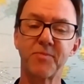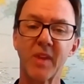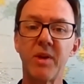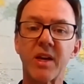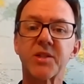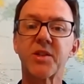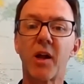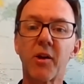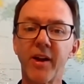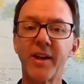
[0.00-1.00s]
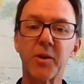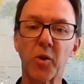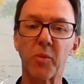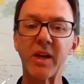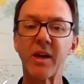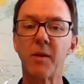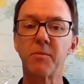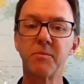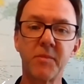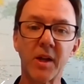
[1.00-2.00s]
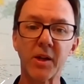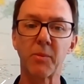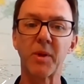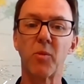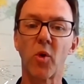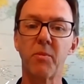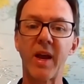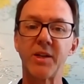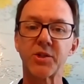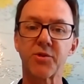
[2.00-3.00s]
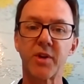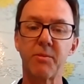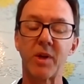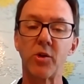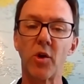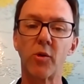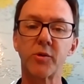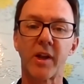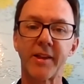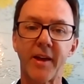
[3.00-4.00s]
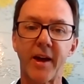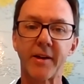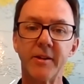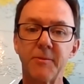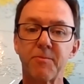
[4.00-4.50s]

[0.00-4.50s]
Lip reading: maybe accelerated or become a little bit more mainstream and known like that,